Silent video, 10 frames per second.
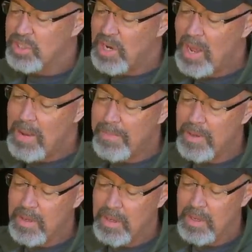shape,
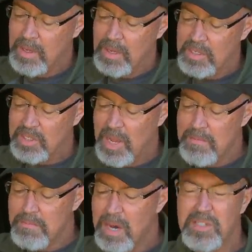
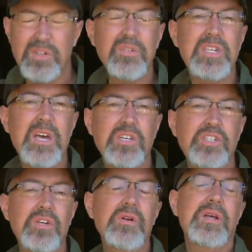same muscle
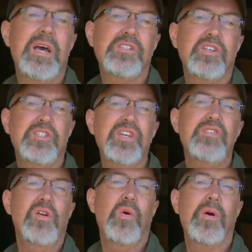texture as a
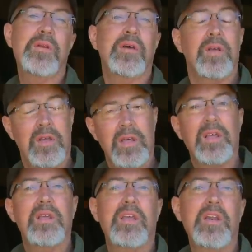tenderloin.
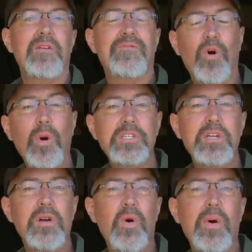Getting four
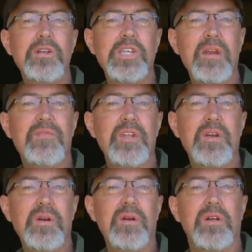tenderloins out of a
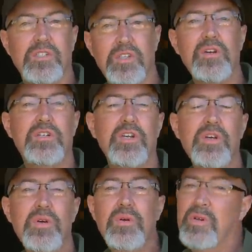deer instead of
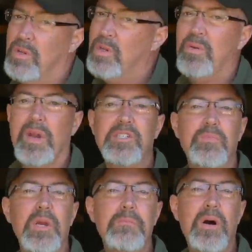two, well, that's a
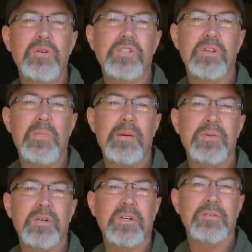big bonus in my
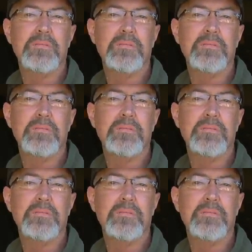book.